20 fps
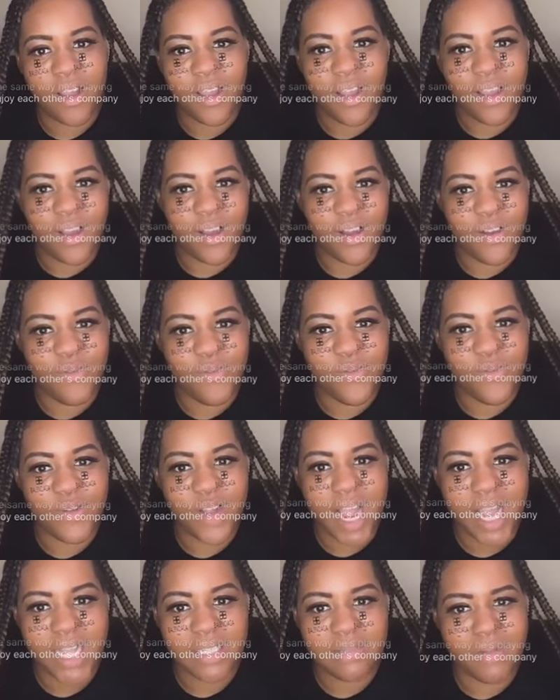of you
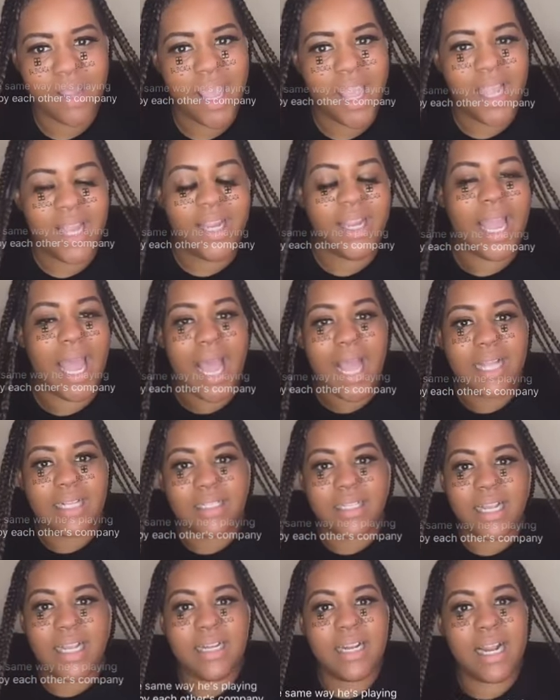guys. Yes,
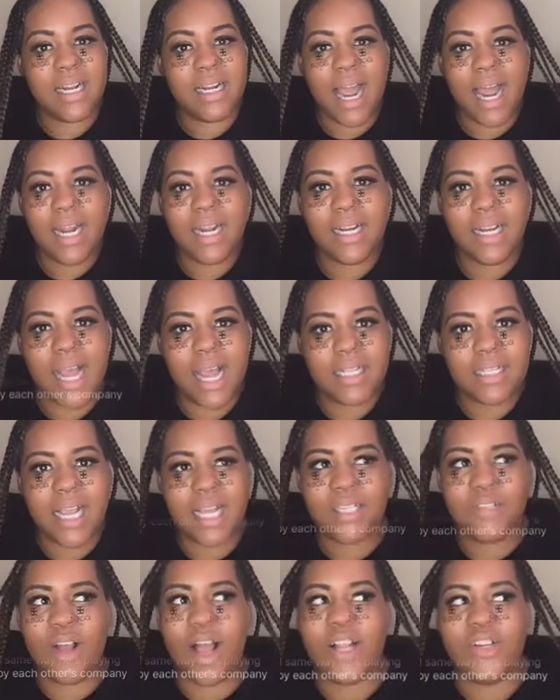and a lot of guys,
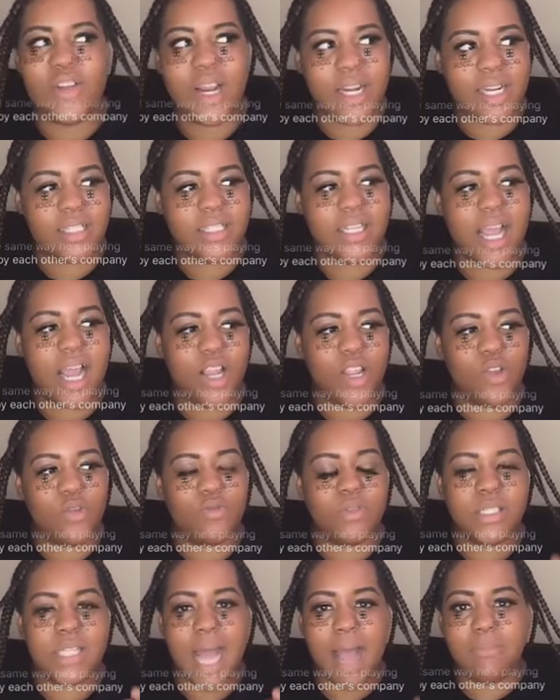that's all I try to tell you.
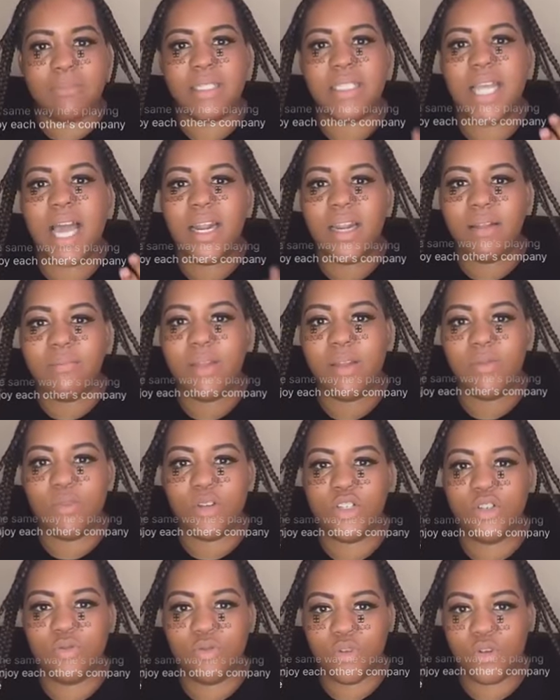Stop telling me
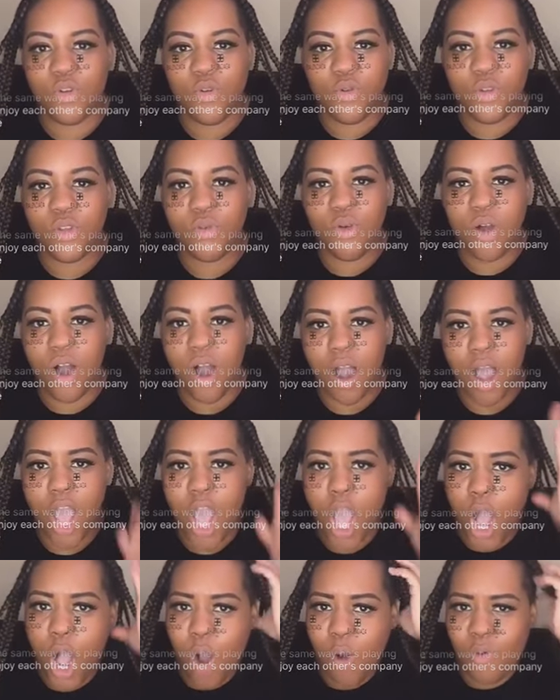what you who you are.
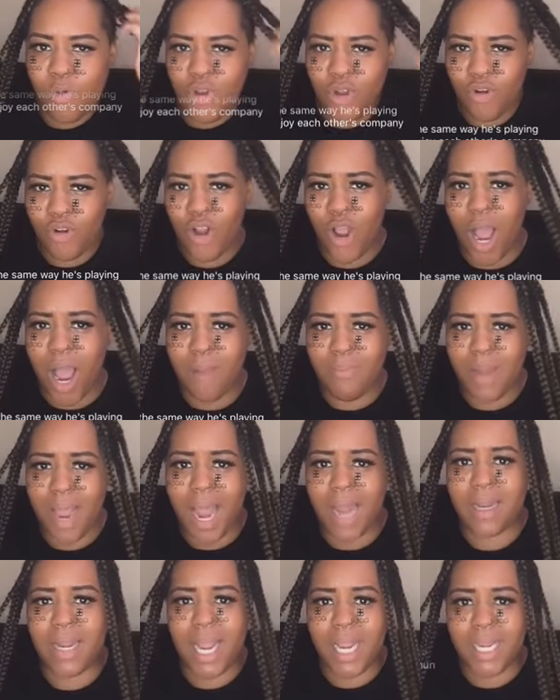Oh, you know I'm
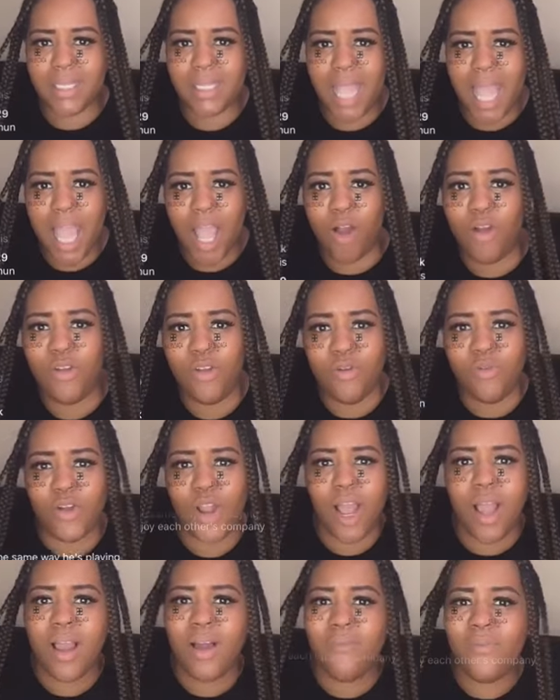not like that. Oh, you know
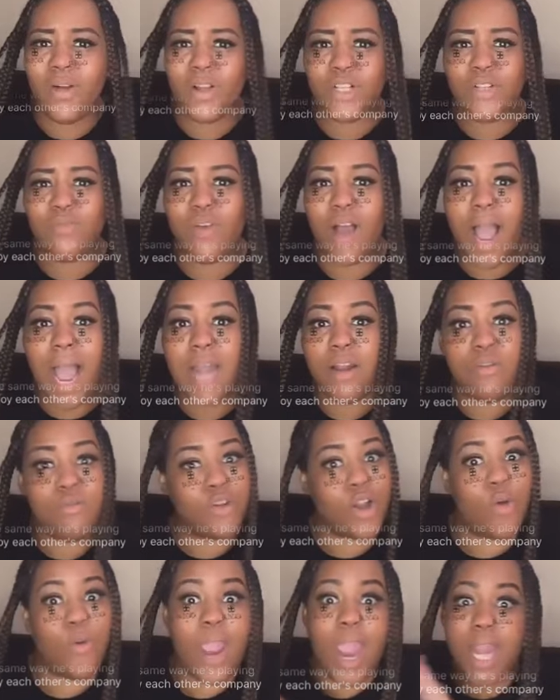first of all, I don't
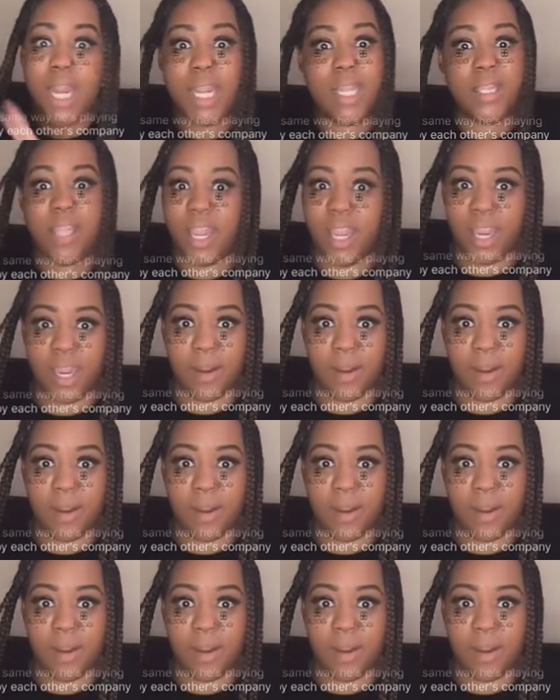know anything.